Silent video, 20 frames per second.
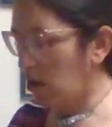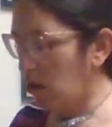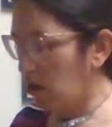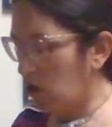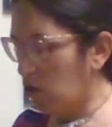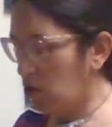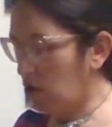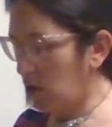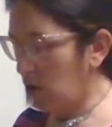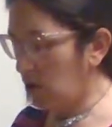
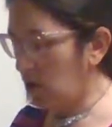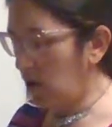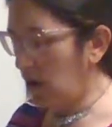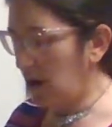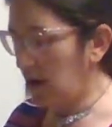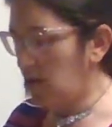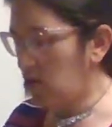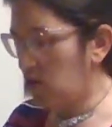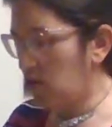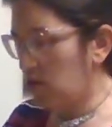So
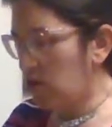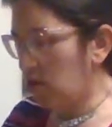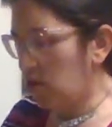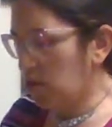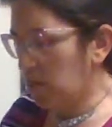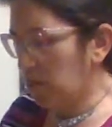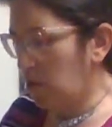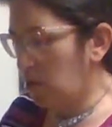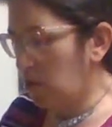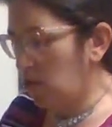I just did
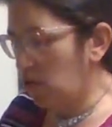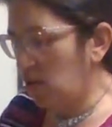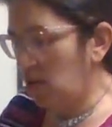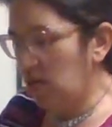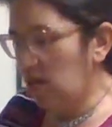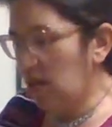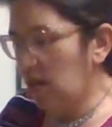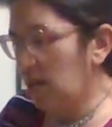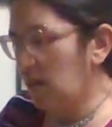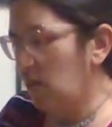the
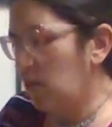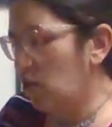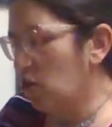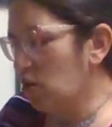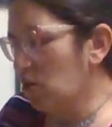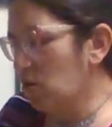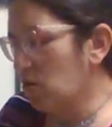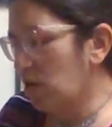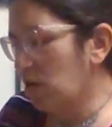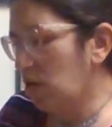proteins. Like if you
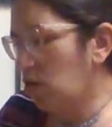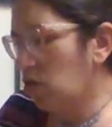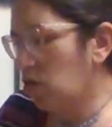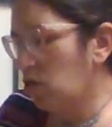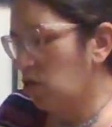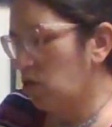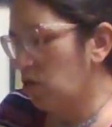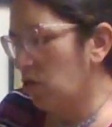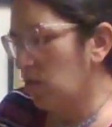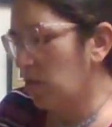just wanted to
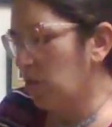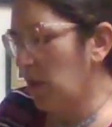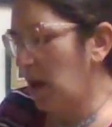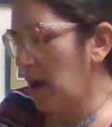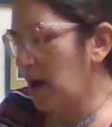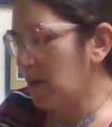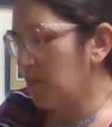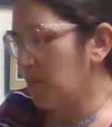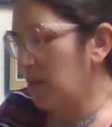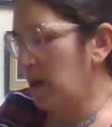do the
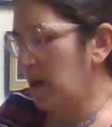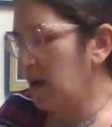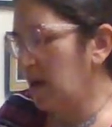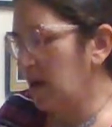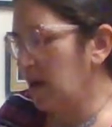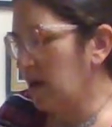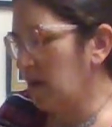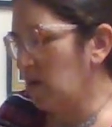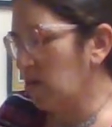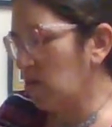black
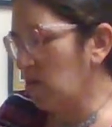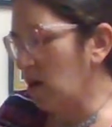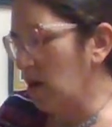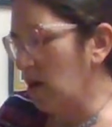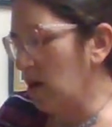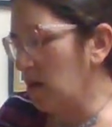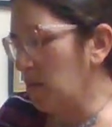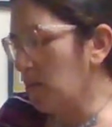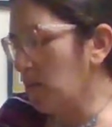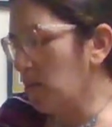beans,
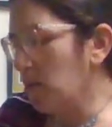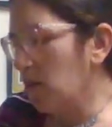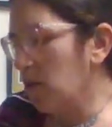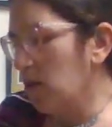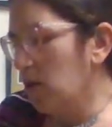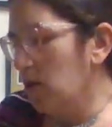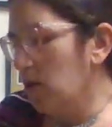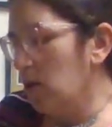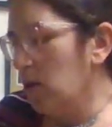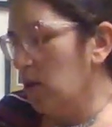
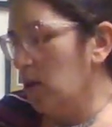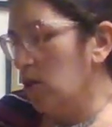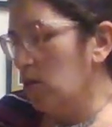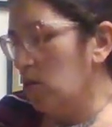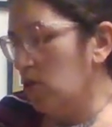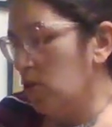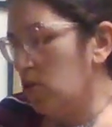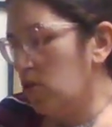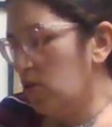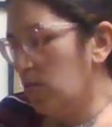
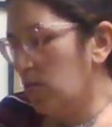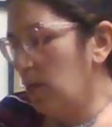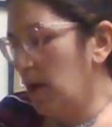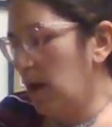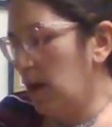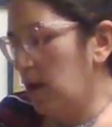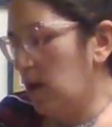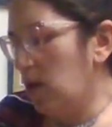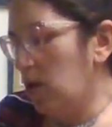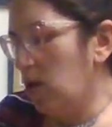the
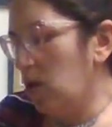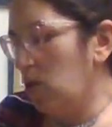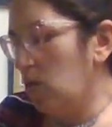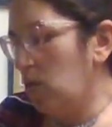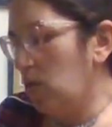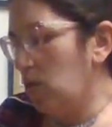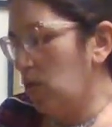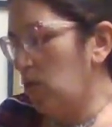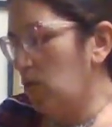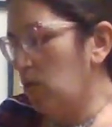tomato
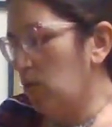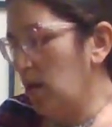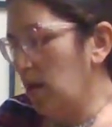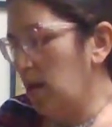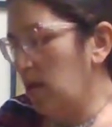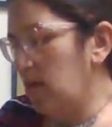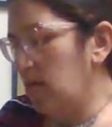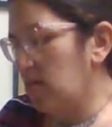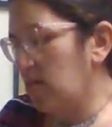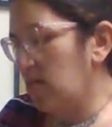or
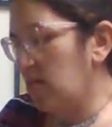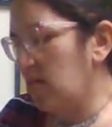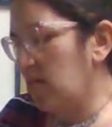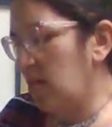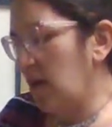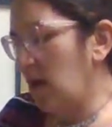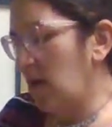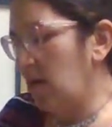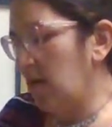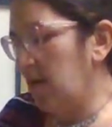like
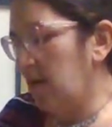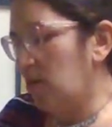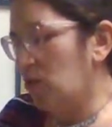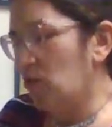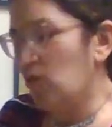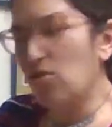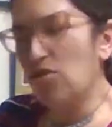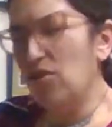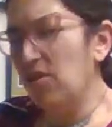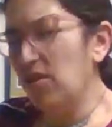scallions
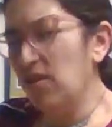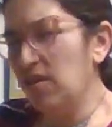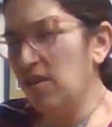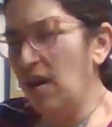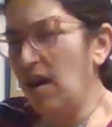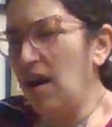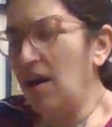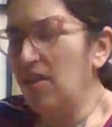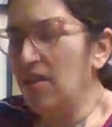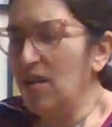or something like
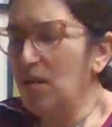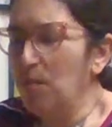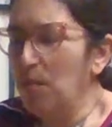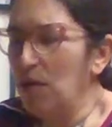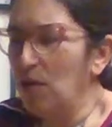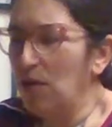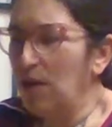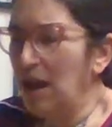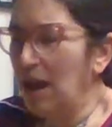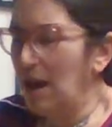that, I think it'd
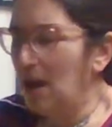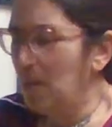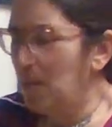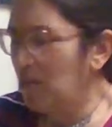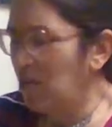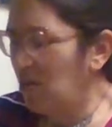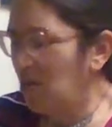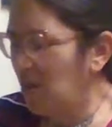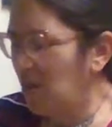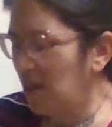be okay.
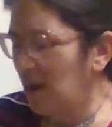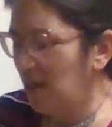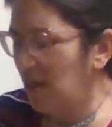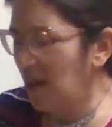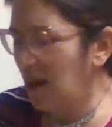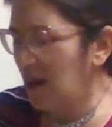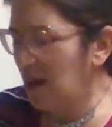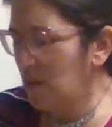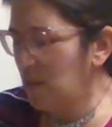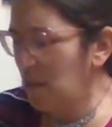But the thing I
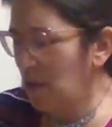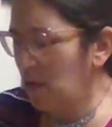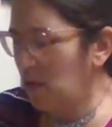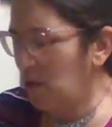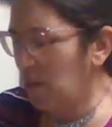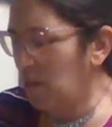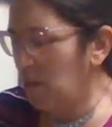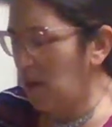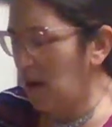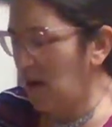like about
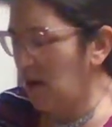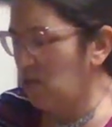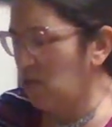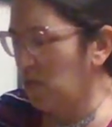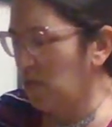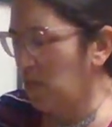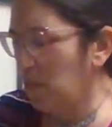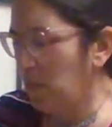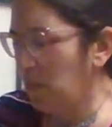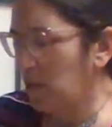the
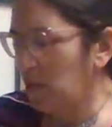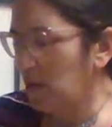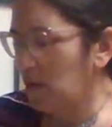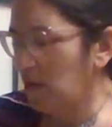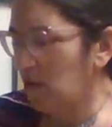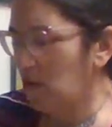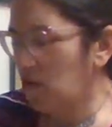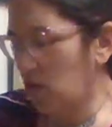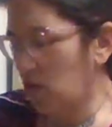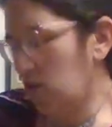Impossible
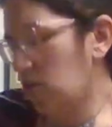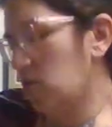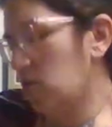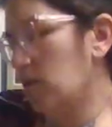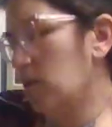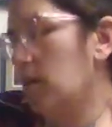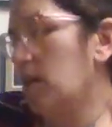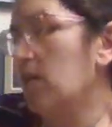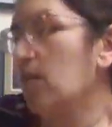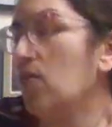Burgers, it's
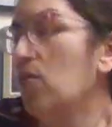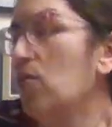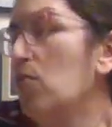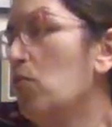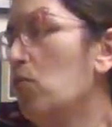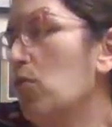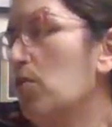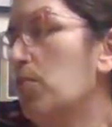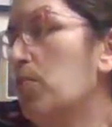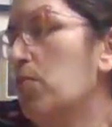gonna give you
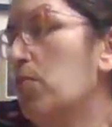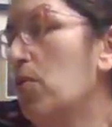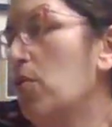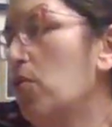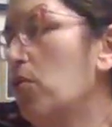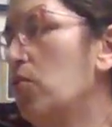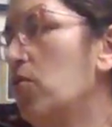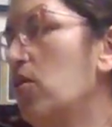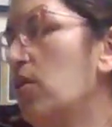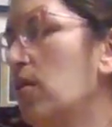more
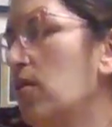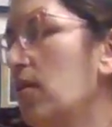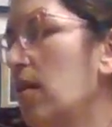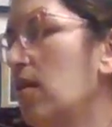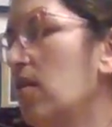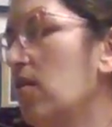protein, like